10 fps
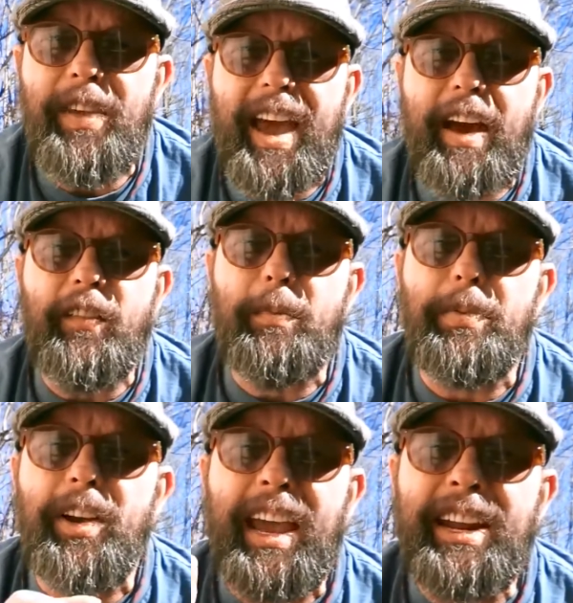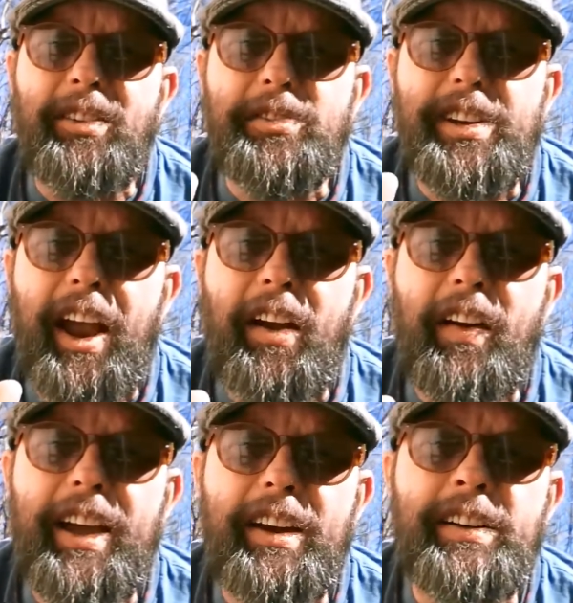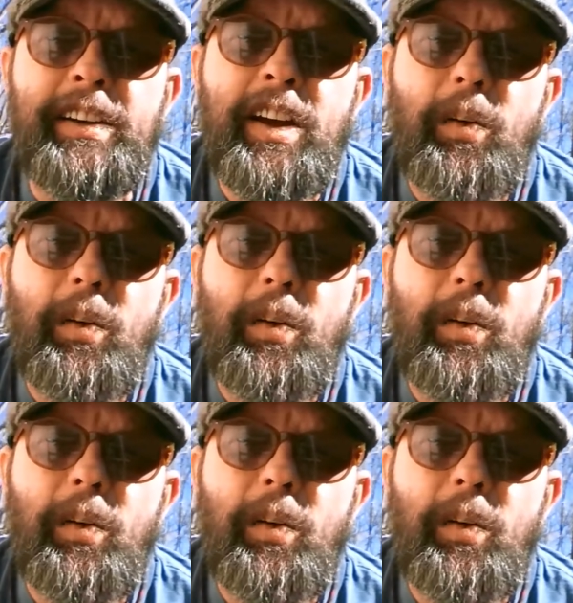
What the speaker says: They have a beginners area